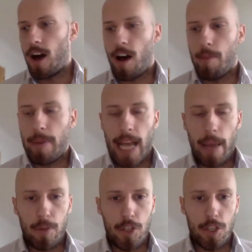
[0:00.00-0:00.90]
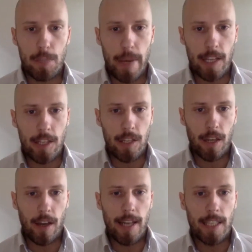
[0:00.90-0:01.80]
I've been able to speak to the
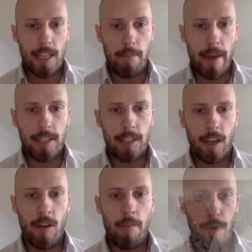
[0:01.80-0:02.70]
guys in Mexico and